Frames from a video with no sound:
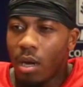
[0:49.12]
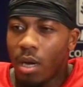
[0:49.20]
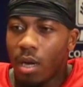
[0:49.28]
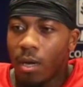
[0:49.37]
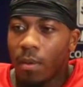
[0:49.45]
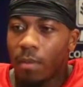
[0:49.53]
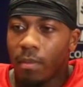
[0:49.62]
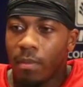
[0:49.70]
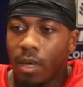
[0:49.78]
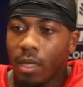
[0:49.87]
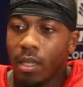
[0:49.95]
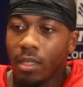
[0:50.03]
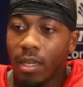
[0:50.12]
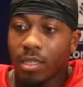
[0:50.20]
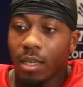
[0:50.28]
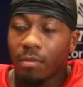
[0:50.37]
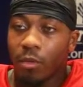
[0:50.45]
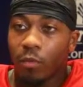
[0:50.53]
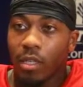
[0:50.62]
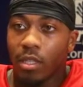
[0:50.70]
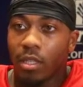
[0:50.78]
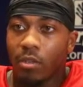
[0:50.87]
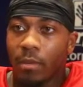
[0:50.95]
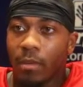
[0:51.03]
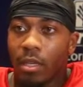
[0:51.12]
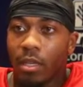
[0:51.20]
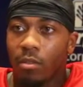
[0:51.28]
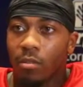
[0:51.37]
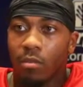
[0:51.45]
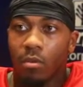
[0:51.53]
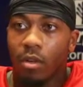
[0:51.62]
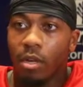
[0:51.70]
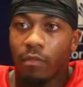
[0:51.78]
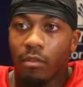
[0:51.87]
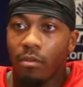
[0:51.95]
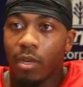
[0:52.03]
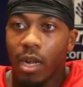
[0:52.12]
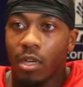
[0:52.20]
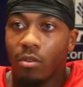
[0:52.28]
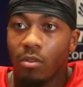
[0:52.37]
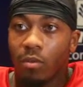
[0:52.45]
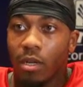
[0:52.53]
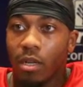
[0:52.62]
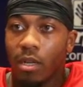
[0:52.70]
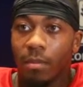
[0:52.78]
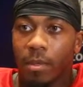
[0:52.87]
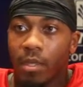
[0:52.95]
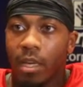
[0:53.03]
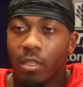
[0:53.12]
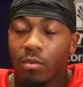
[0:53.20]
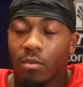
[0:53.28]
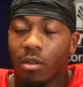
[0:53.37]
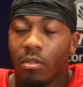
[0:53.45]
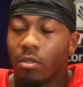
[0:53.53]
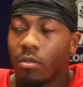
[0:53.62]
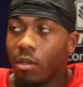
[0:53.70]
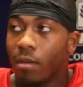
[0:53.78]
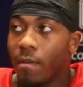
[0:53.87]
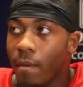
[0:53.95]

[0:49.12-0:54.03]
I think that's something we can do. I mean, whatever we got to do to win, I mean, that's what we're going to do. So.